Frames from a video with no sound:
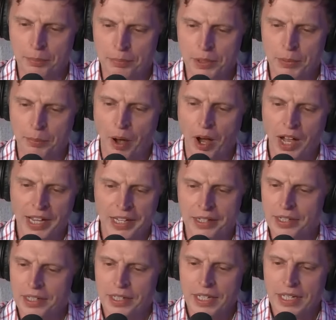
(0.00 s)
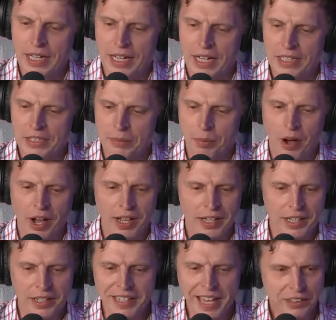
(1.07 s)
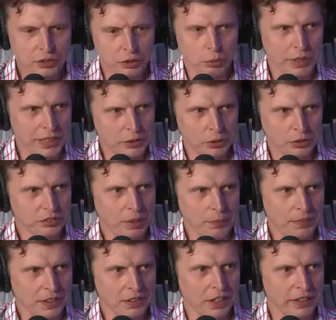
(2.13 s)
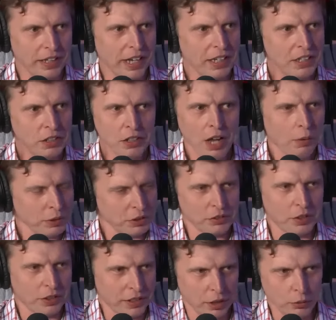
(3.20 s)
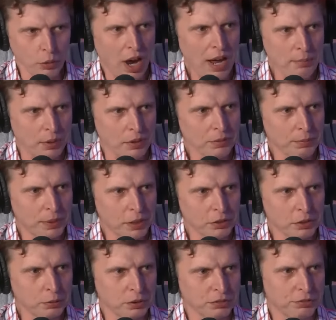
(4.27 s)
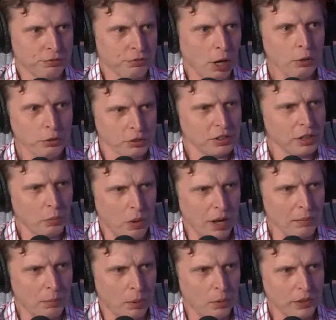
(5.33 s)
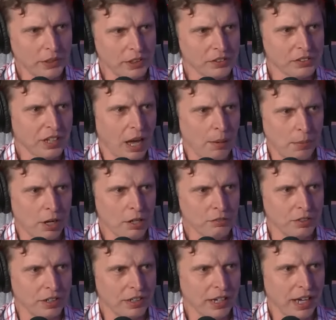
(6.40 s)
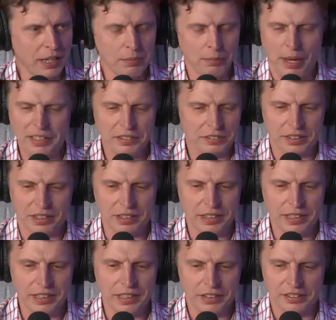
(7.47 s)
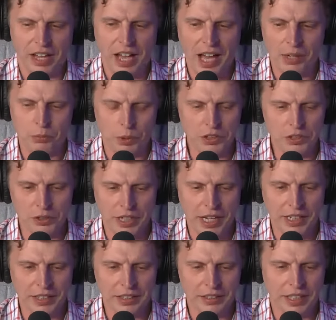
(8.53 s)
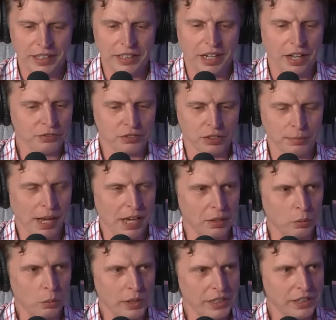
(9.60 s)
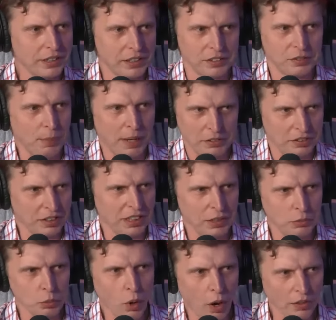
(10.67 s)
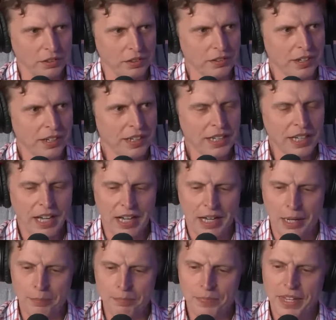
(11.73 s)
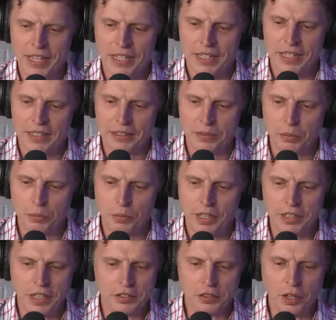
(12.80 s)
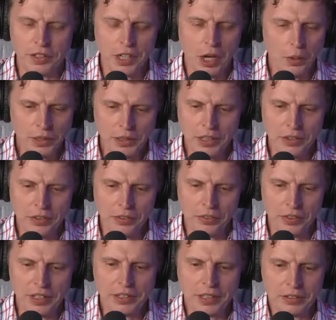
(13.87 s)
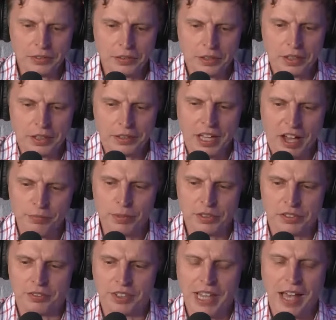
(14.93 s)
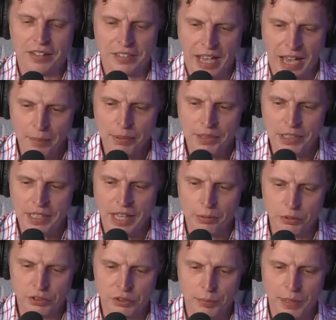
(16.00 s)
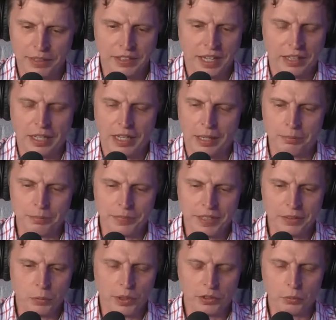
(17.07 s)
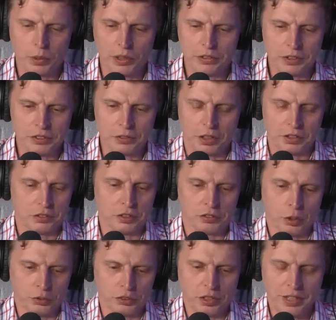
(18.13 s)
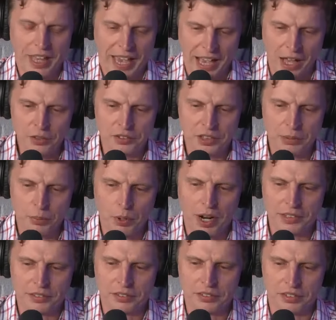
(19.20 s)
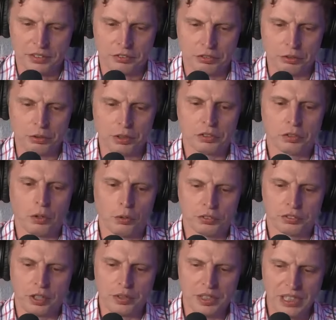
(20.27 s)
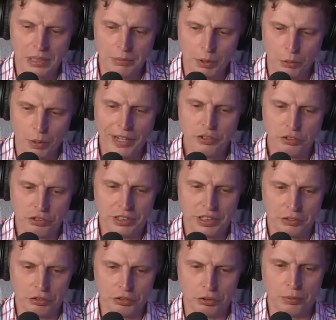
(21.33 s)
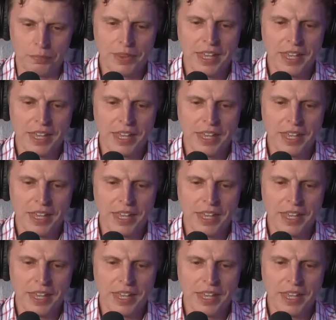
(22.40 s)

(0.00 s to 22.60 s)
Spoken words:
You buy a nectarine or something like that, and you know it's not going to ripen because it was frozen at one point. It's come over, and basically it's hard when you get it, and after about a week it's basically rotten. And it's not the only thing that governments have allowed to happen in that respect. It's also the housing prices issue. It's also the immigration issue.